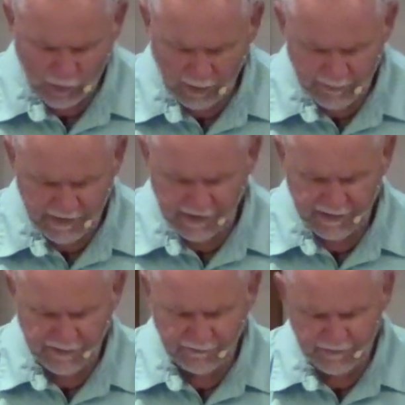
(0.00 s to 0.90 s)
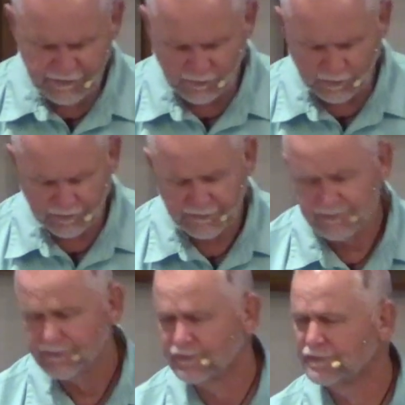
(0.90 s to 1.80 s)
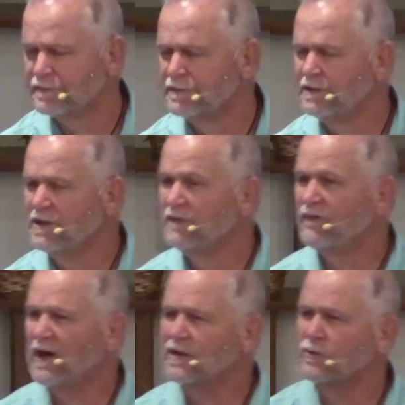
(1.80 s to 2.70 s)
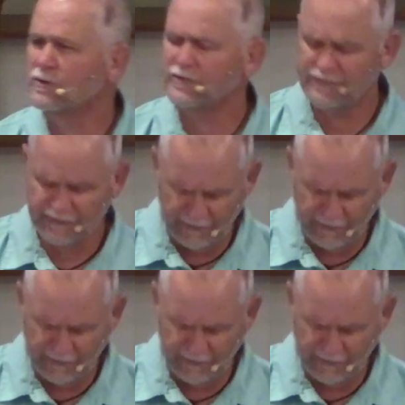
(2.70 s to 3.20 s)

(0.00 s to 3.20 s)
well meaning individuals, followers